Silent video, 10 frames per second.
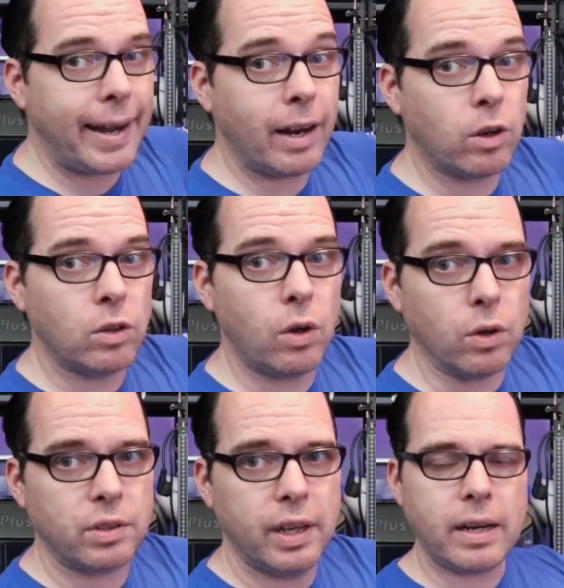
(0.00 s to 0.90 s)
and then
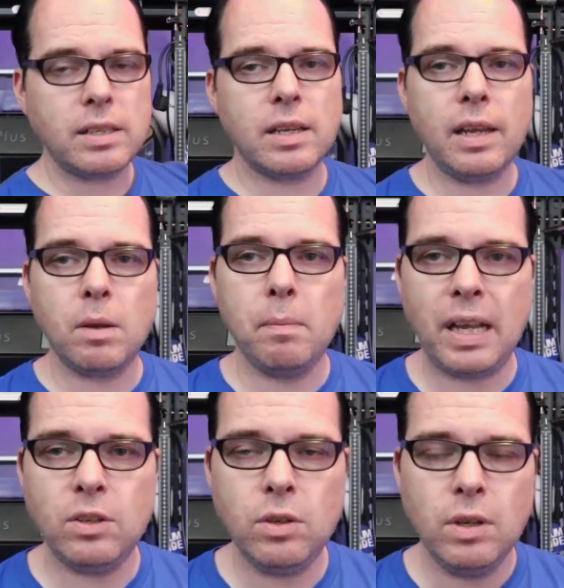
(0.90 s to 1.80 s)
unload. There's a little
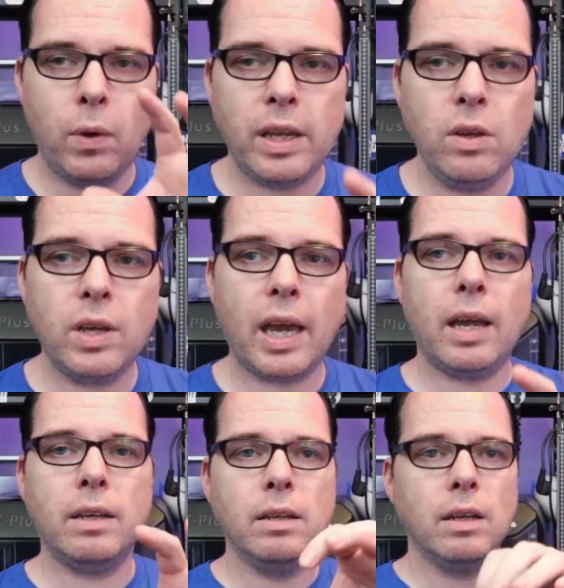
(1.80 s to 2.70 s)
menu where you
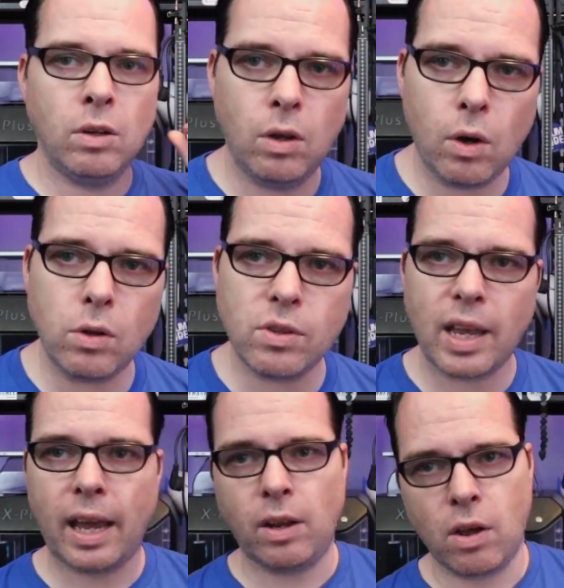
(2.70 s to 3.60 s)
can load
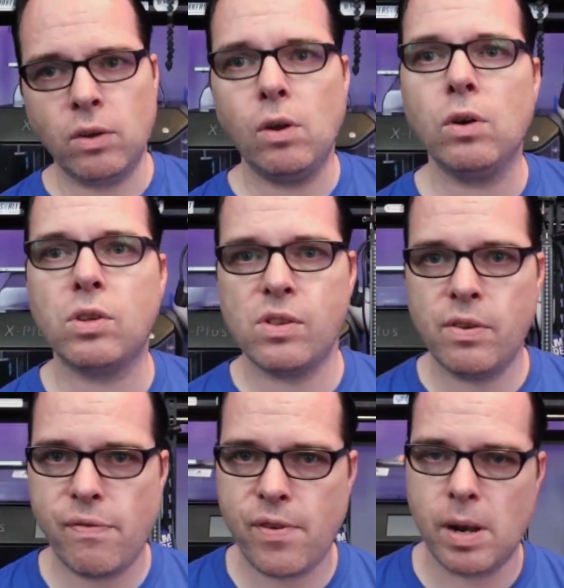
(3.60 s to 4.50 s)
and unload
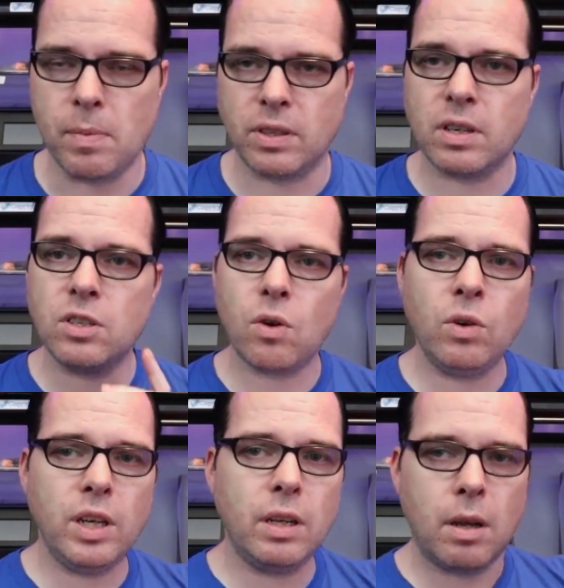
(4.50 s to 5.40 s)
the filament. There is
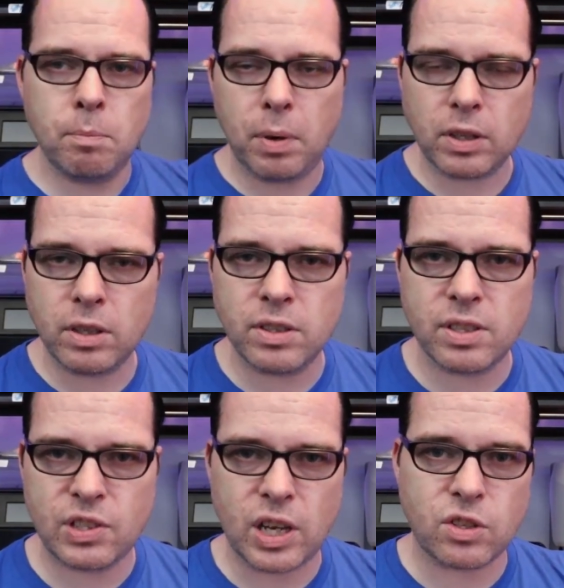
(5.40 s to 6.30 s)
only a button that
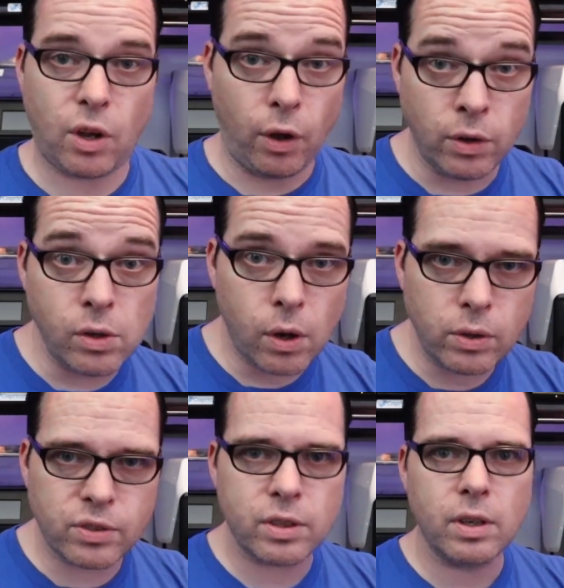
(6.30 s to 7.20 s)
says
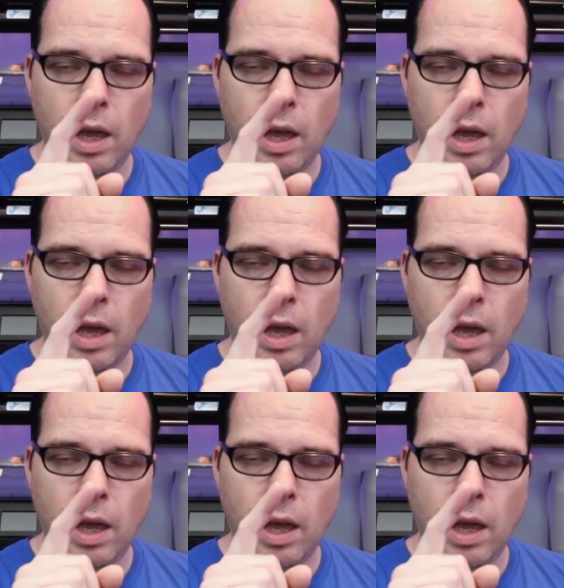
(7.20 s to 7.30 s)
unload.